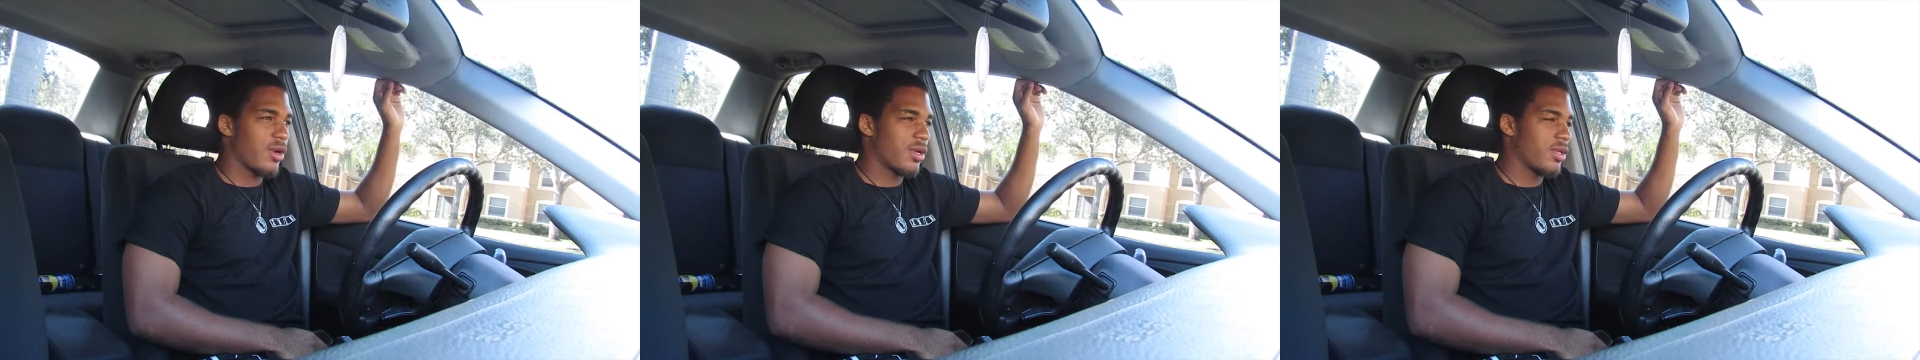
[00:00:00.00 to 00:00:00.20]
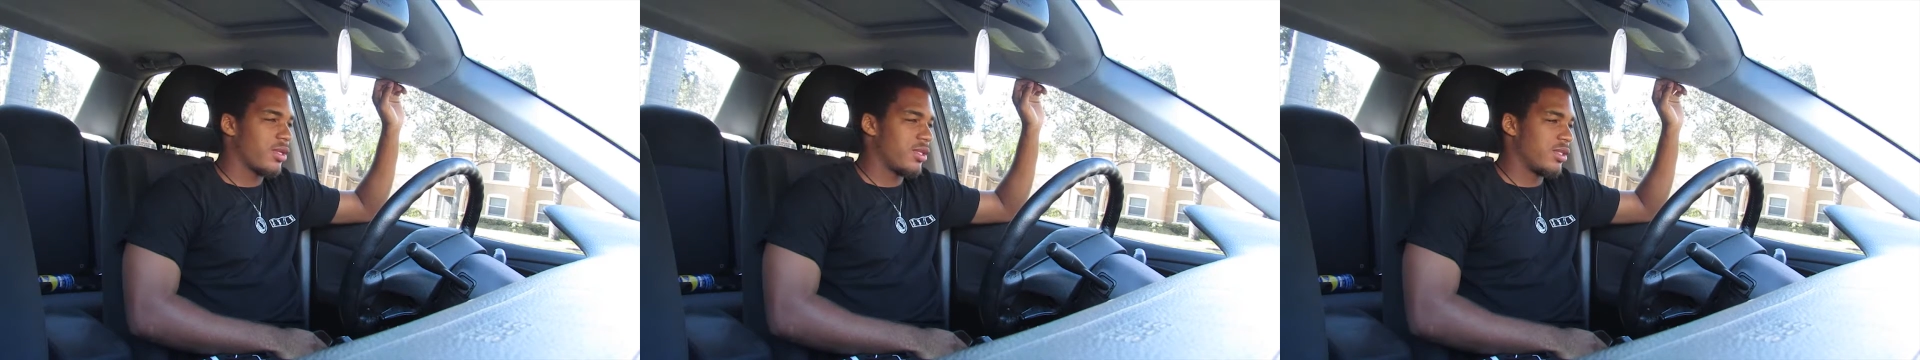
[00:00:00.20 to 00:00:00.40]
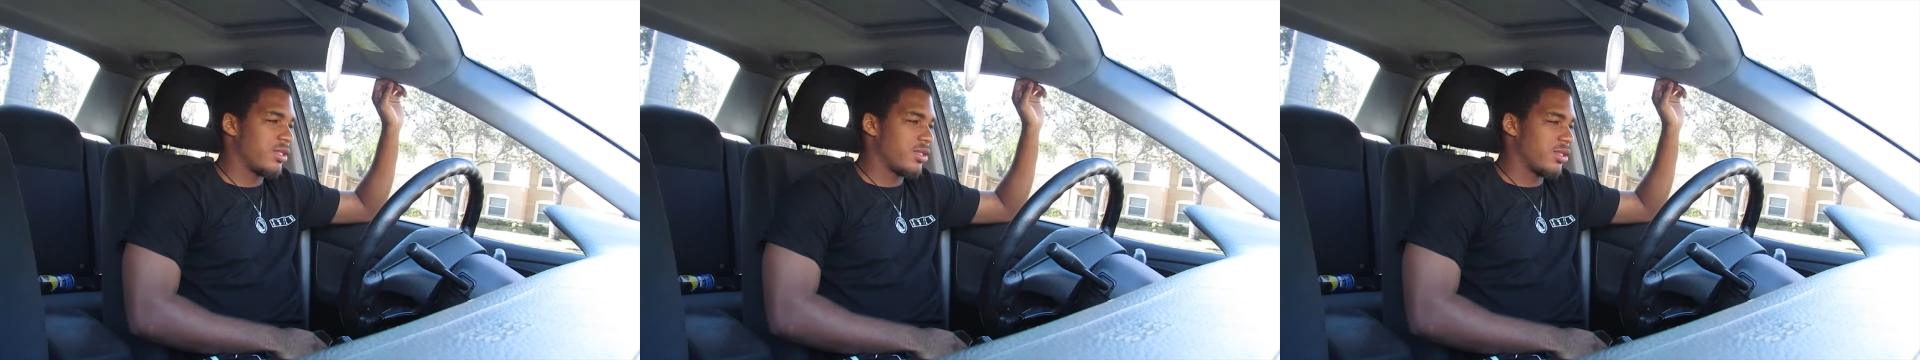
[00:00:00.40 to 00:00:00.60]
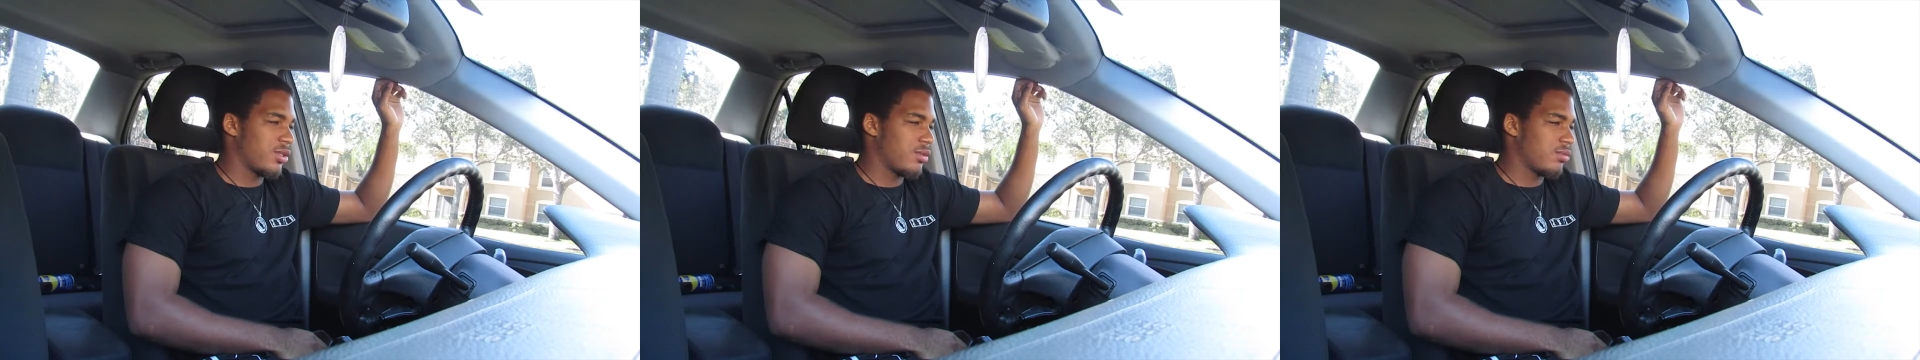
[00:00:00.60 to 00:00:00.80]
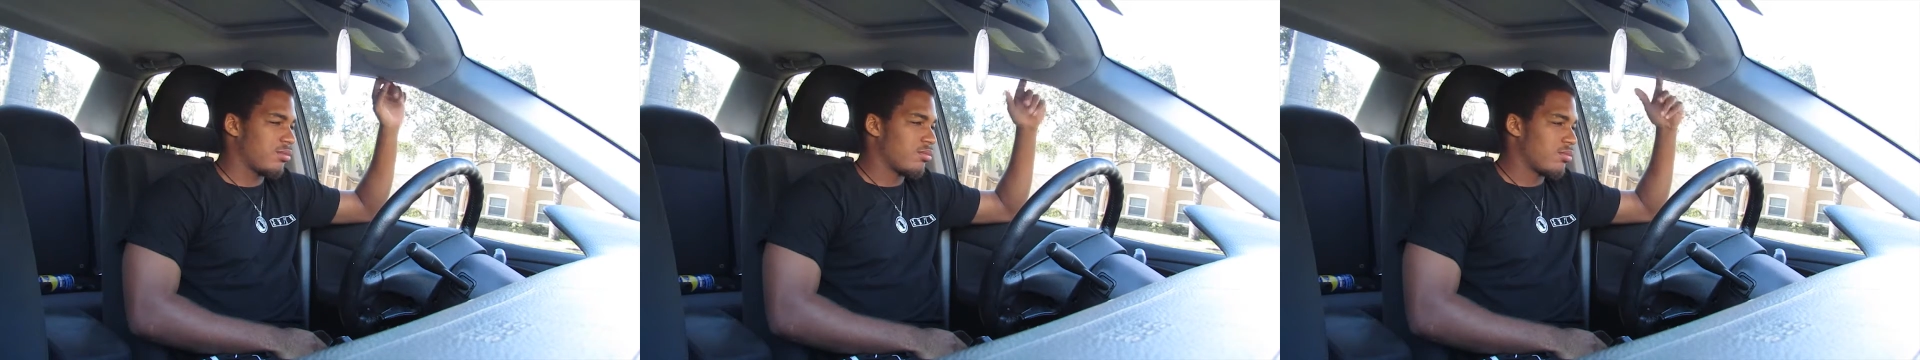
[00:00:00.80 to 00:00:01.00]
because
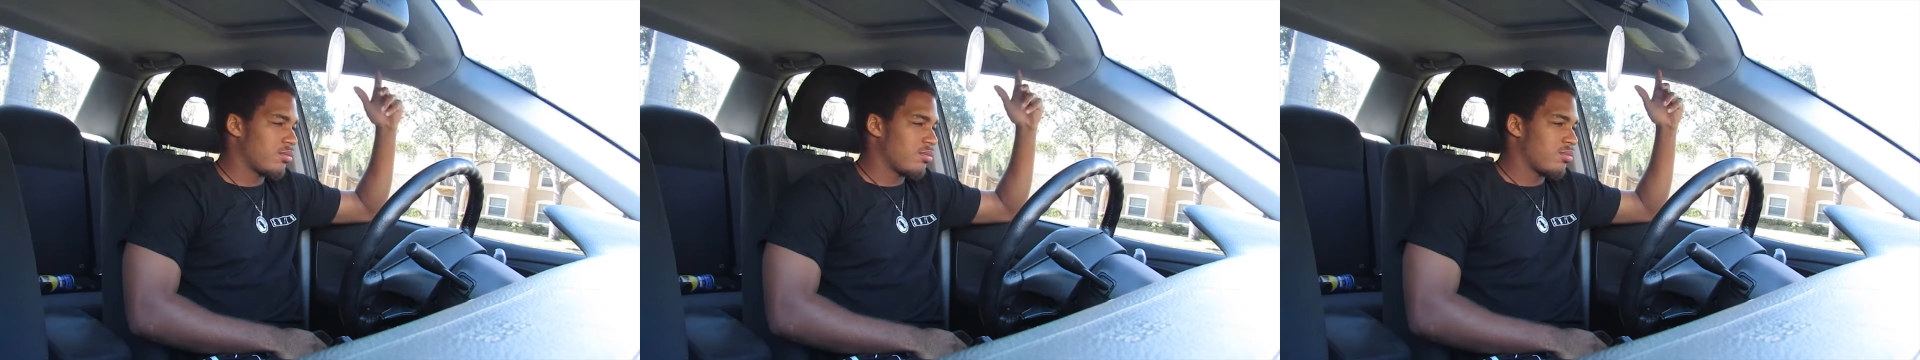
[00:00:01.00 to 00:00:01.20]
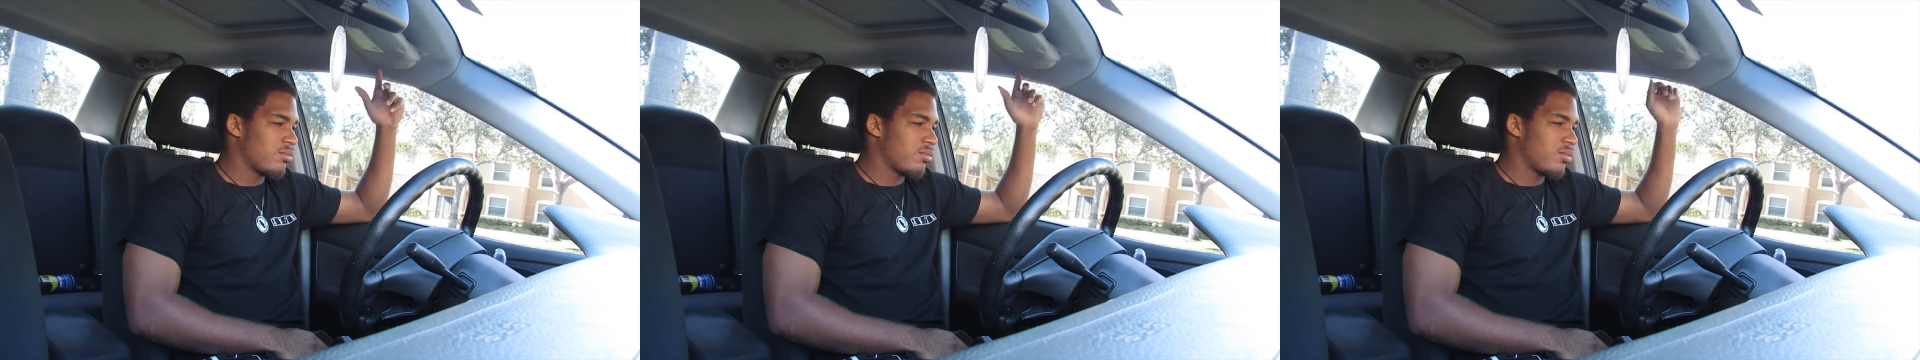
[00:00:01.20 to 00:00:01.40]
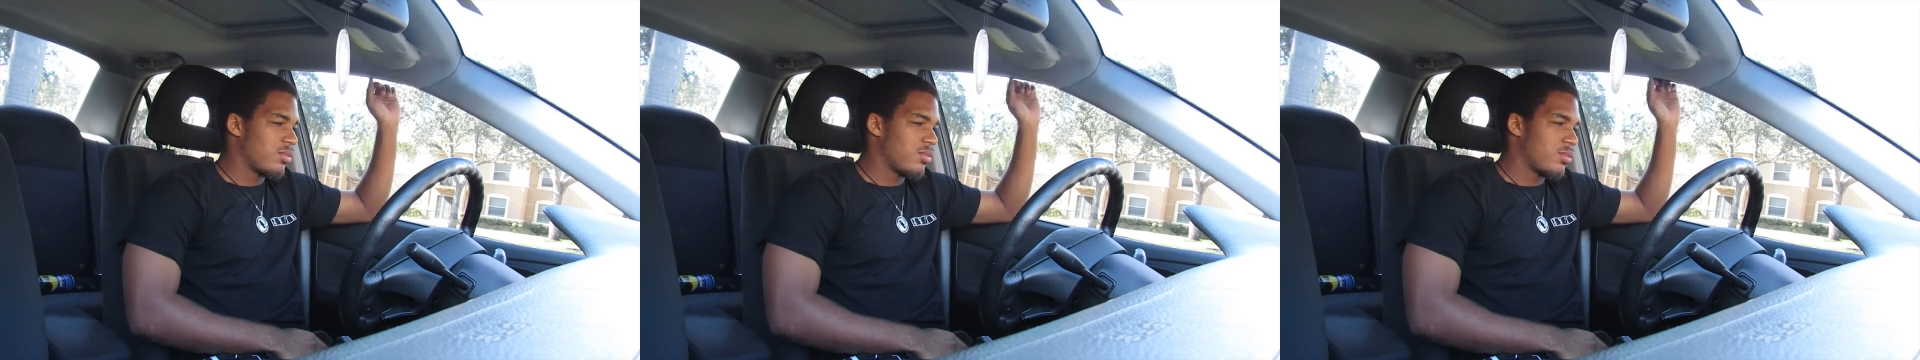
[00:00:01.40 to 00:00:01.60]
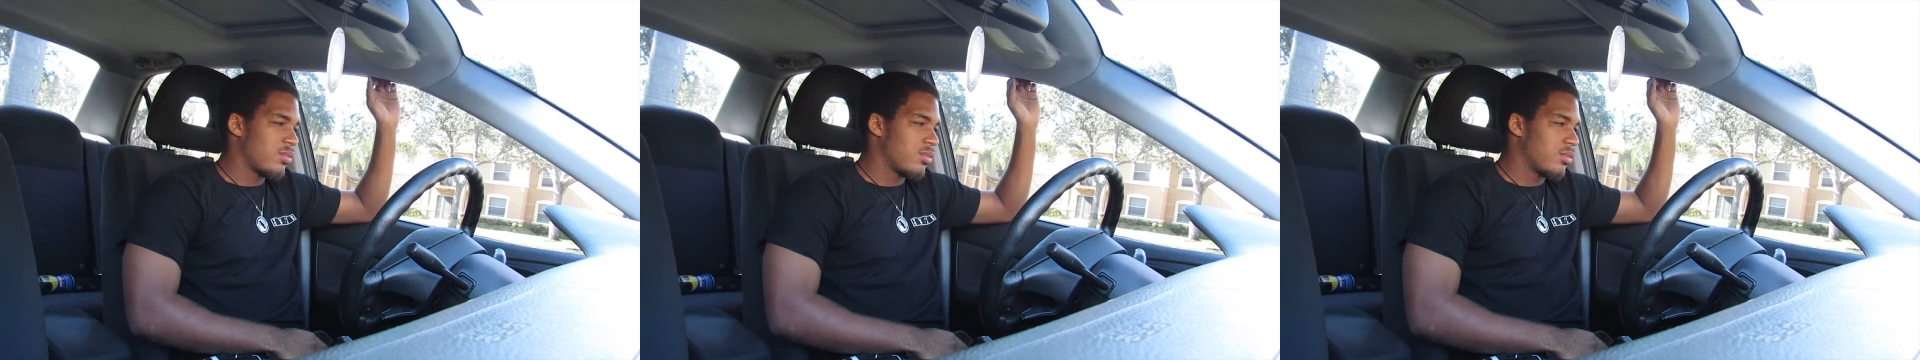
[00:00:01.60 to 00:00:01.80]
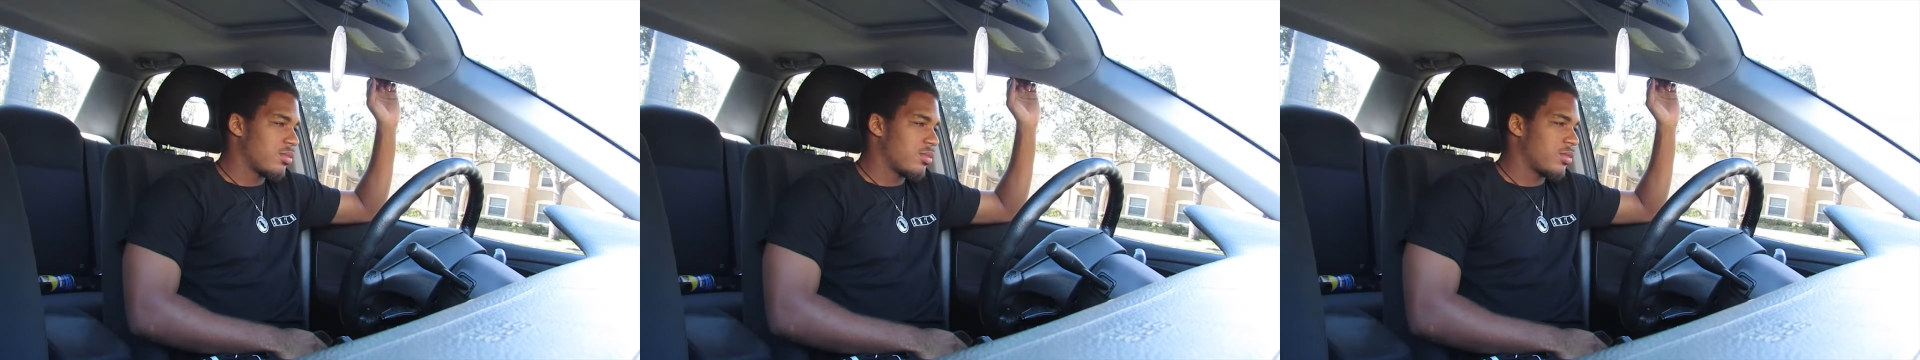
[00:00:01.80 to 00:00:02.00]

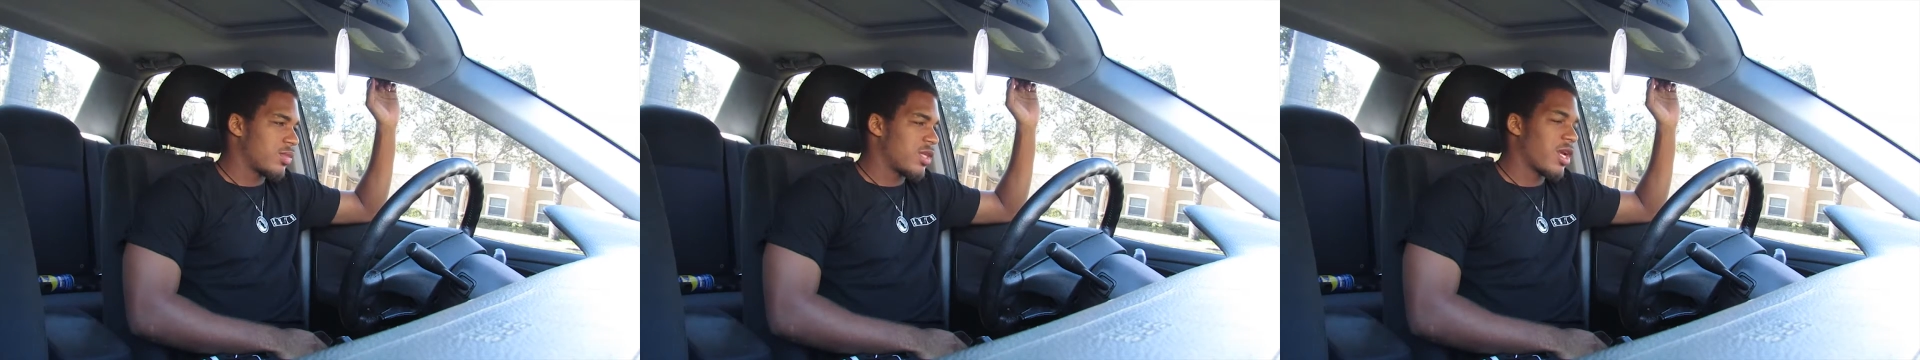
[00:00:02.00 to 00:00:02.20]
it